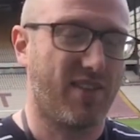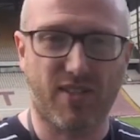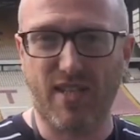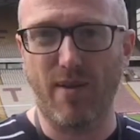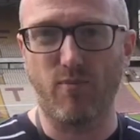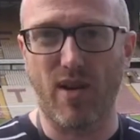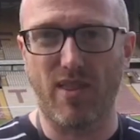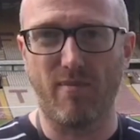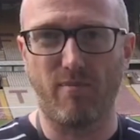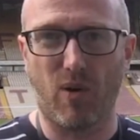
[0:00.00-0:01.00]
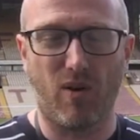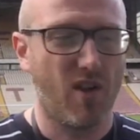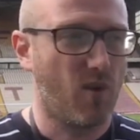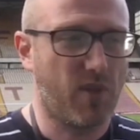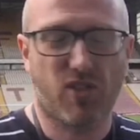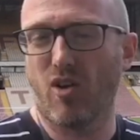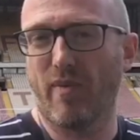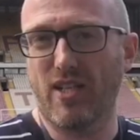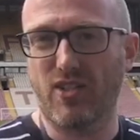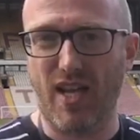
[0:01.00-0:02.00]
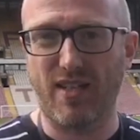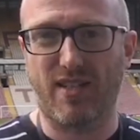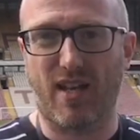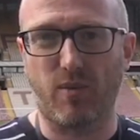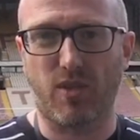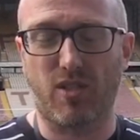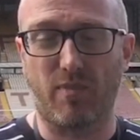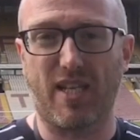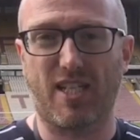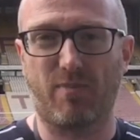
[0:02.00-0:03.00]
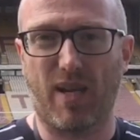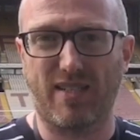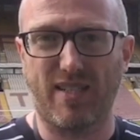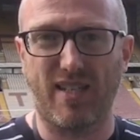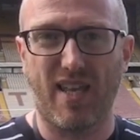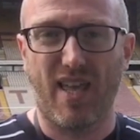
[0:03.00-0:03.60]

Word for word: the same rhythm, but with so many changes that was to be expected,